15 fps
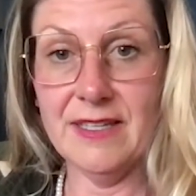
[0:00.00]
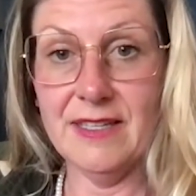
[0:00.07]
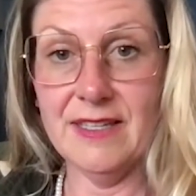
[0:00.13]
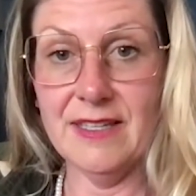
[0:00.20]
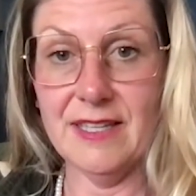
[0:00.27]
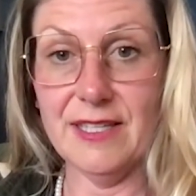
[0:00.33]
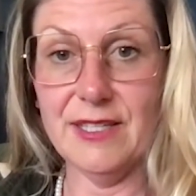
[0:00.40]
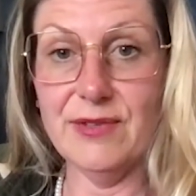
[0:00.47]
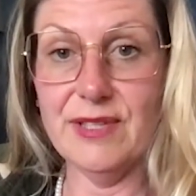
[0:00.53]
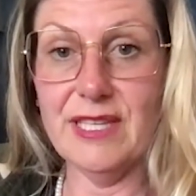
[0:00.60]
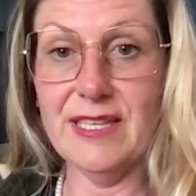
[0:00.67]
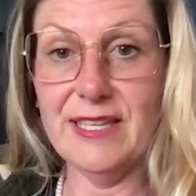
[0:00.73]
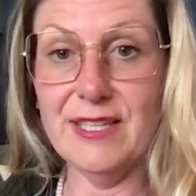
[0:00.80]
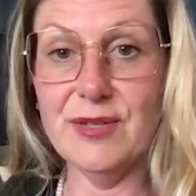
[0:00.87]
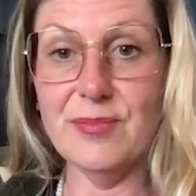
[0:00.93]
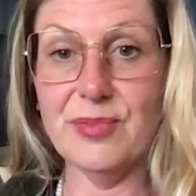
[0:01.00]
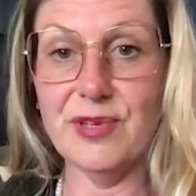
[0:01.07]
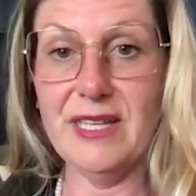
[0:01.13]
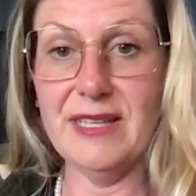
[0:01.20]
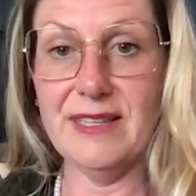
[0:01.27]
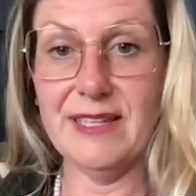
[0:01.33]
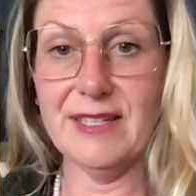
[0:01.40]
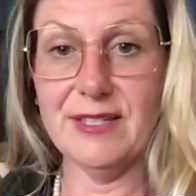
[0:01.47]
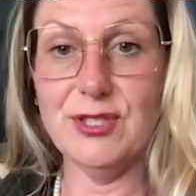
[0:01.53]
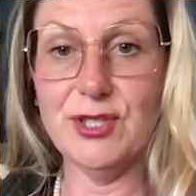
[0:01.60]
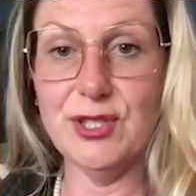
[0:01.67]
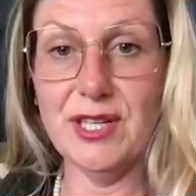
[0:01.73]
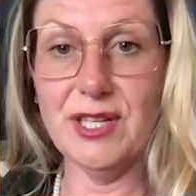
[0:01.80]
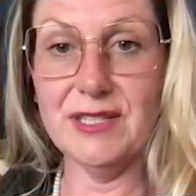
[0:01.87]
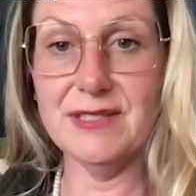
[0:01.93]
Like, you can get your breathing
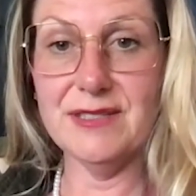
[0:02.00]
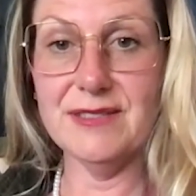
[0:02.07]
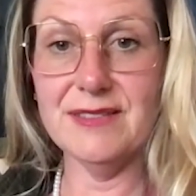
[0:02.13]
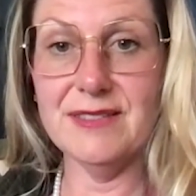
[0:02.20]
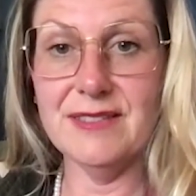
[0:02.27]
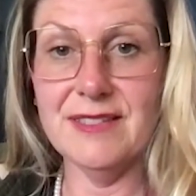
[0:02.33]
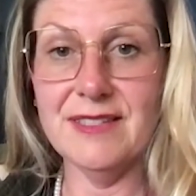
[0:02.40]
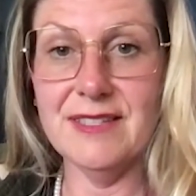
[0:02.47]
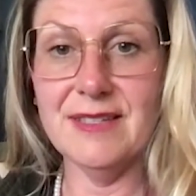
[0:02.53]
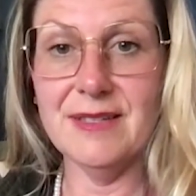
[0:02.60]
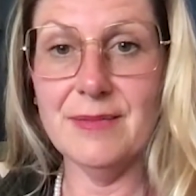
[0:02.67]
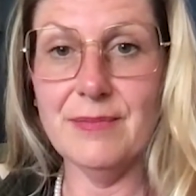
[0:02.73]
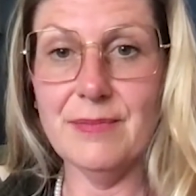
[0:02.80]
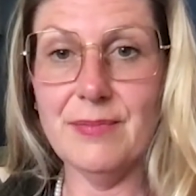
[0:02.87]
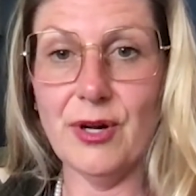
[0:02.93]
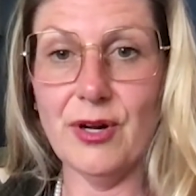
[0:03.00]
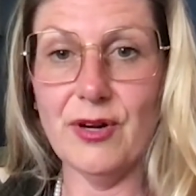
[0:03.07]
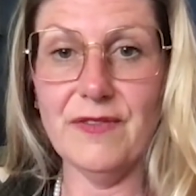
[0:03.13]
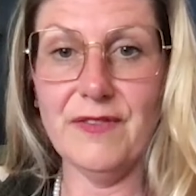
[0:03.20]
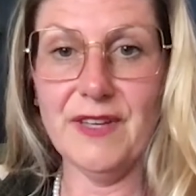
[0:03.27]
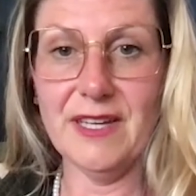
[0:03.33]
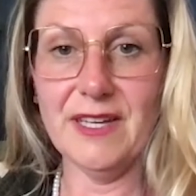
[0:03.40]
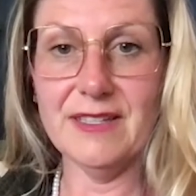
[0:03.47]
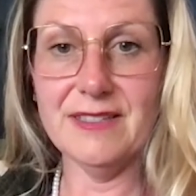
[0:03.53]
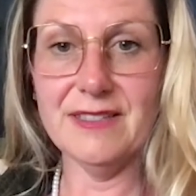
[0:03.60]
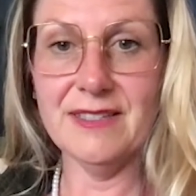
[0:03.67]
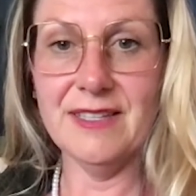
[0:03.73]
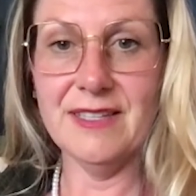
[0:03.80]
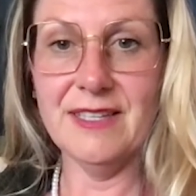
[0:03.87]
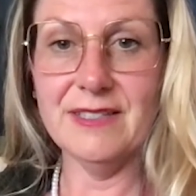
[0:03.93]
just perfect
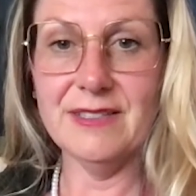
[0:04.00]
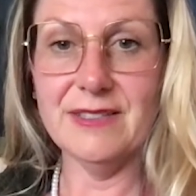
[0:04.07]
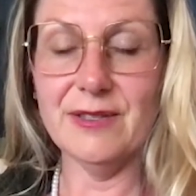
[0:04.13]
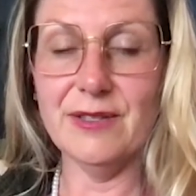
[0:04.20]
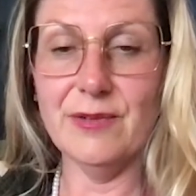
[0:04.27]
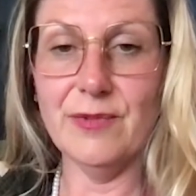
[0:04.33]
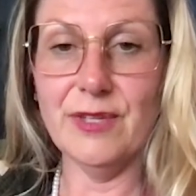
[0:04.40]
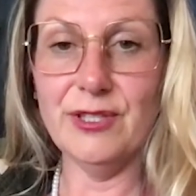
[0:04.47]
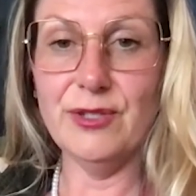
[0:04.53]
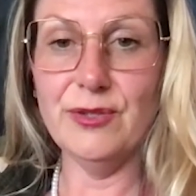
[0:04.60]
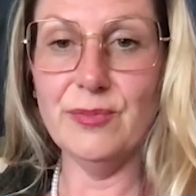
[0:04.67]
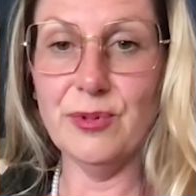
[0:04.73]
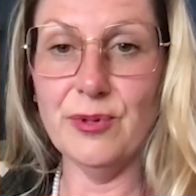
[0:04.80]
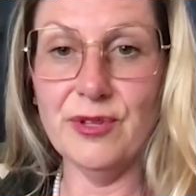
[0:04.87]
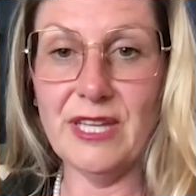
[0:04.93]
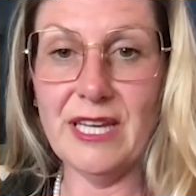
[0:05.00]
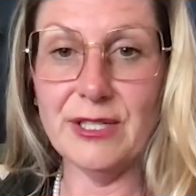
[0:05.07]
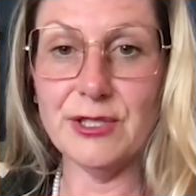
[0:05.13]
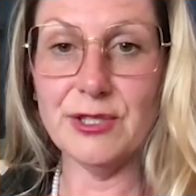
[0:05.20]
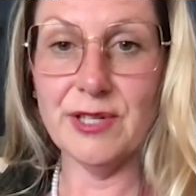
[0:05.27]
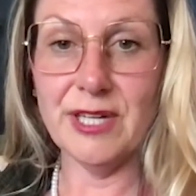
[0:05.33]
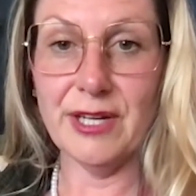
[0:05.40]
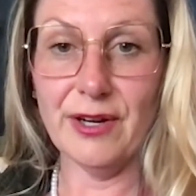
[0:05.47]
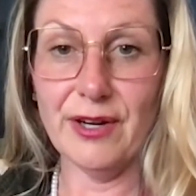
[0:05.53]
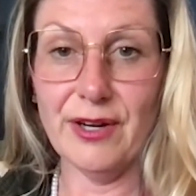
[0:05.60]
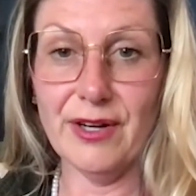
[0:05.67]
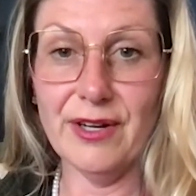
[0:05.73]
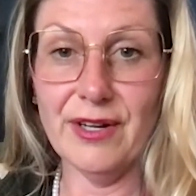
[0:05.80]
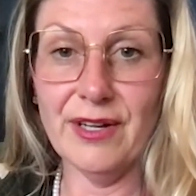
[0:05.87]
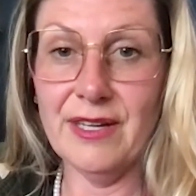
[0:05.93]
so that when you pull that
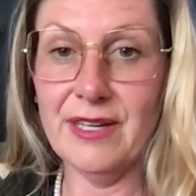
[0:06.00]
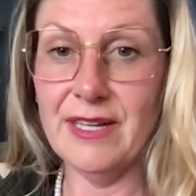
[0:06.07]
trigger,